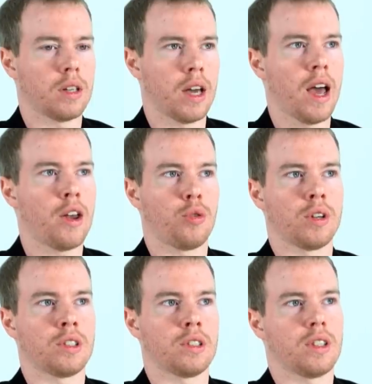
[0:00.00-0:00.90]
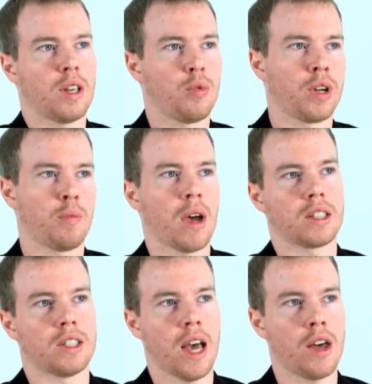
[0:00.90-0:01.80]
Edoras. They bring it
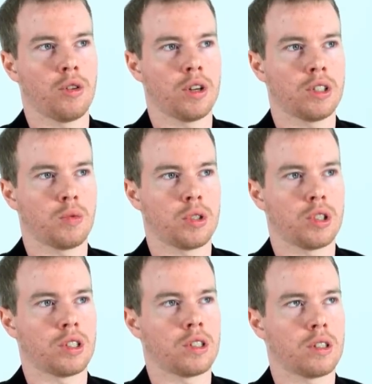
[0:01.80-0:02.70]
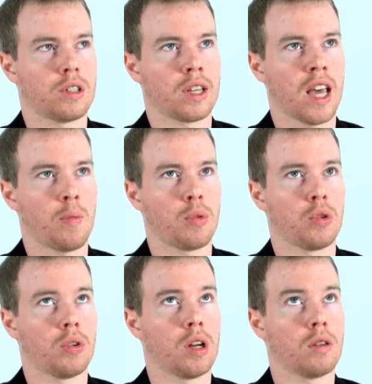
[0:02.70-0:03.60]
back to Edoras, which is the
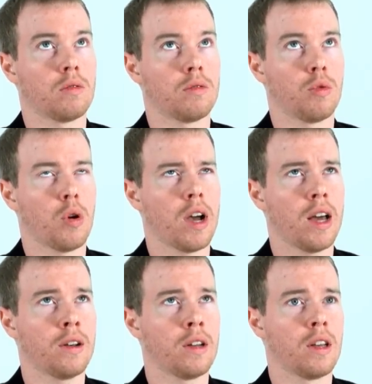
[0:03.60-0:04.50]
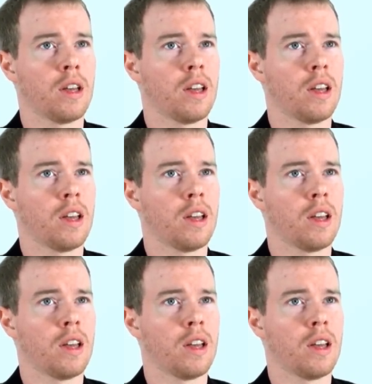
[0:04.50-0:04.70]
capital of Rohan,